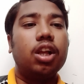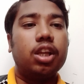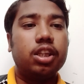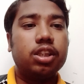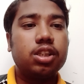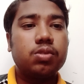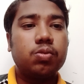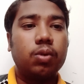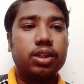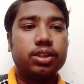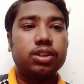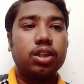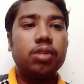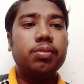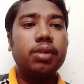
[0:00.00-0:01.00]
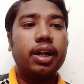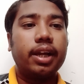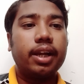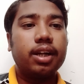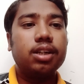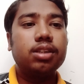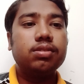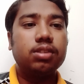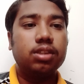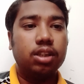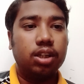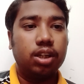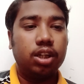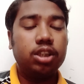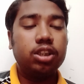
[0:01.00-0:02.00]
In this workshop, I have
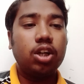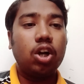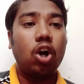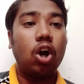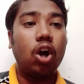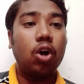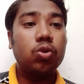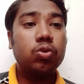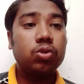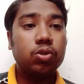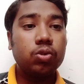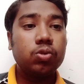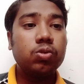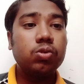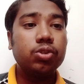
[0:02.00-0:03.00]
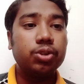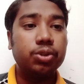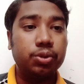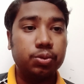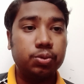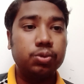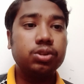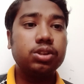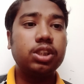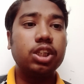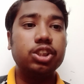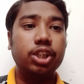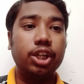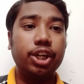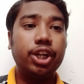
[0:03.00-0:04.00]
learned how to use the
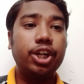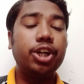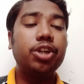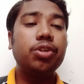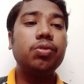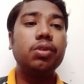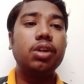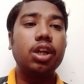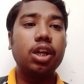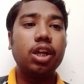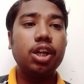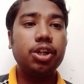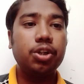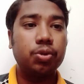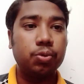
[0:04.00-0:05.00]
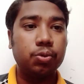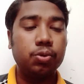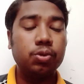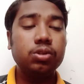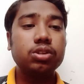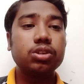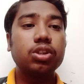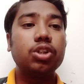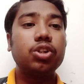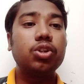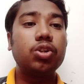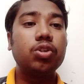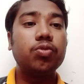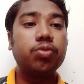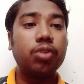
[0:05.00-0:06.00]
generative AI tools
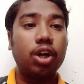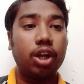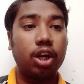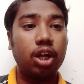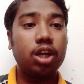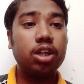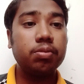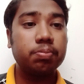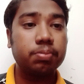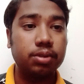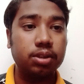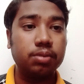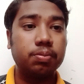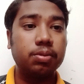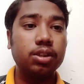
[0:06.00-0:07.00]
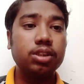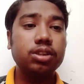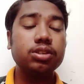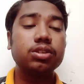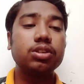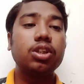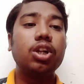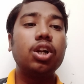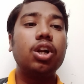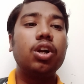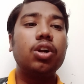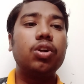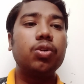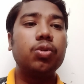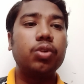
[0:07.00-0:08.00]
for our purpose
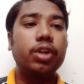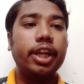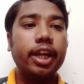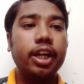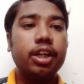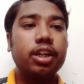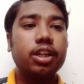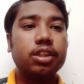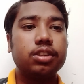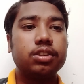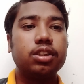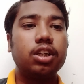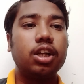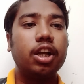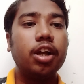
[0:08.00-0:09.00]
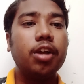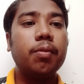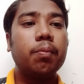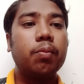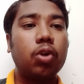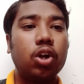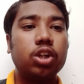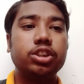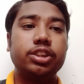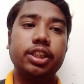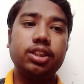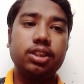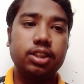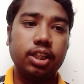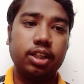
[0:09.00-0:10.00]
to get a project
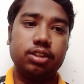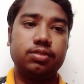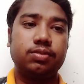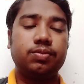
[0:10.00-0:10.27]
done.